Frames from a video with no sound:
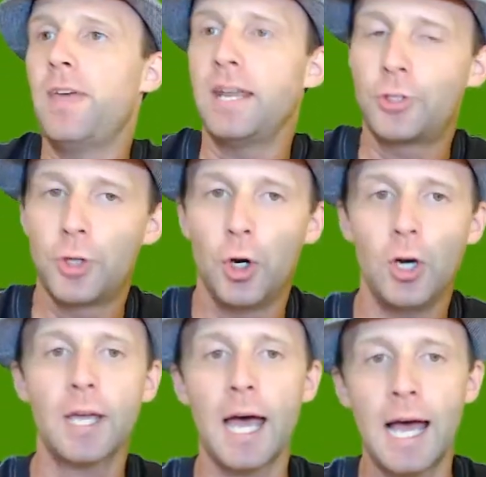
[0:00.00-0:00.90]
They
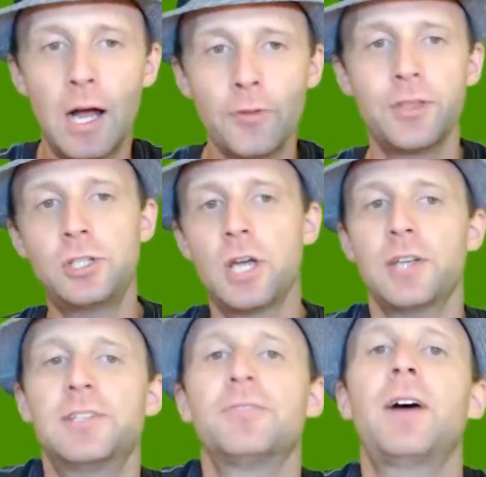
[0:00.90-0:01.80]
took out the
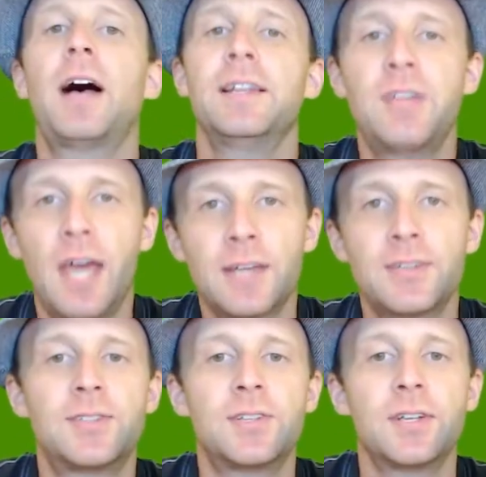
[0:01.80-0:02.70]
justify
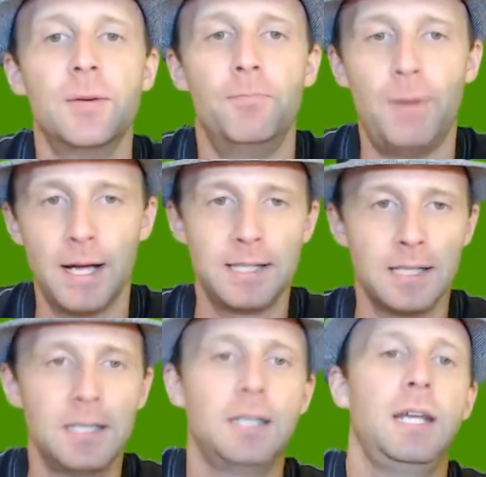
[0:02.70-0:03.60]
text
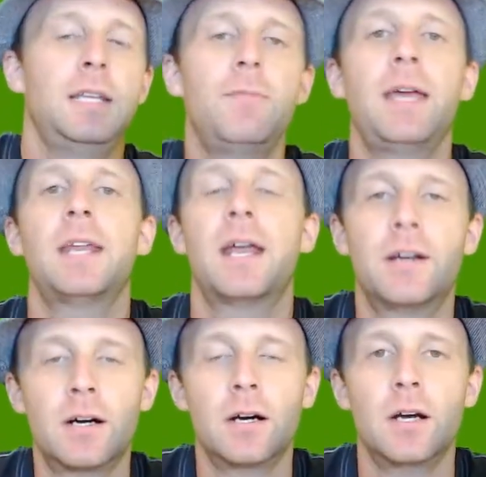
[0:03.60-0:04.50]
button in the main
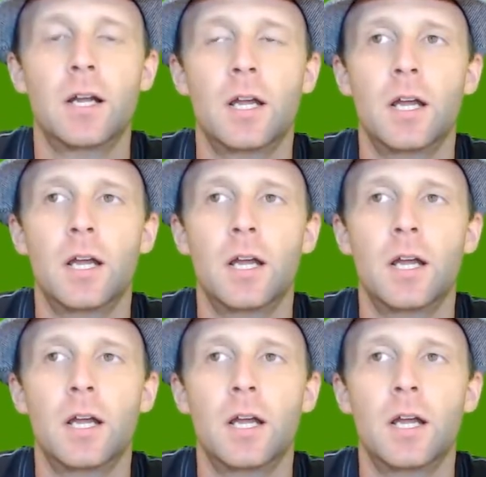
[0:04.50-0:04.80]
editor